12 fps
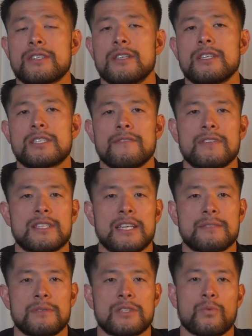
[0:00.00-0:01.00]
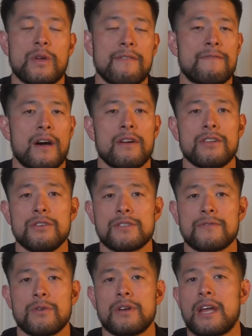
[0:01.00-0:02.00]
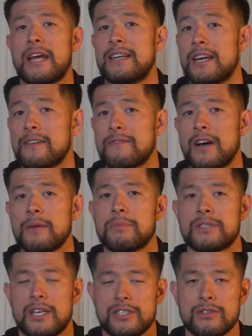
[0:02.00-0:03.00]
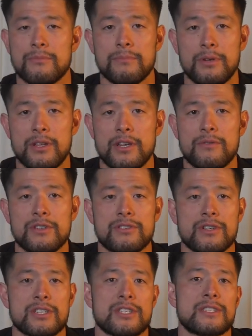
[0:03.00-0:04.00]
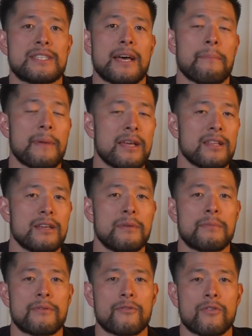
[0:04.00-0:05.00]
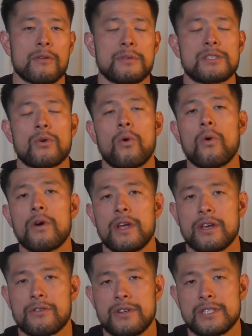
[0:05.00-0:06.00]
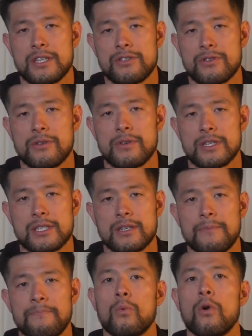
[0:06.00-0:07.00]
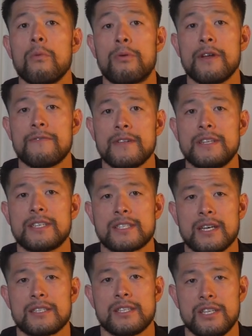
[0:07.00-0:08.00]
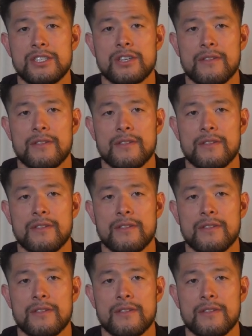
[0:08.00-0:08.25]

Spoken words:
a list of assessments we found useful in identifying potential mobility restrictions that may limit performance or increase injury risk. We'll briefly discuss each of